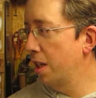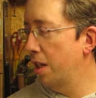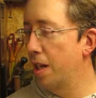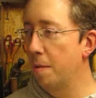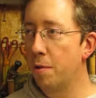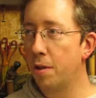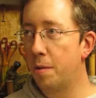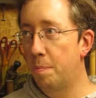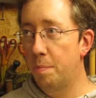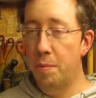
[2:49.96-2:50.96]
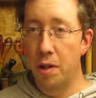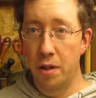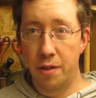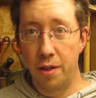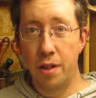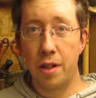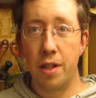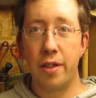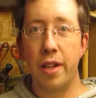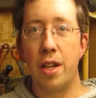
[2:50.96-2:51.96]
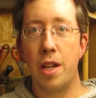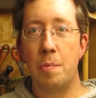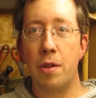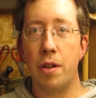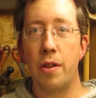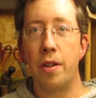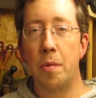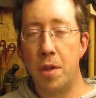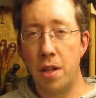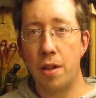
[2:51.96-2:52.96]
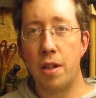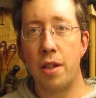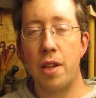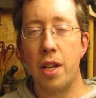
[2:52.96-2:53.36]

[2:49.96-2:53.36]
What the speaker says: I put boards on it, then I put OSB on it,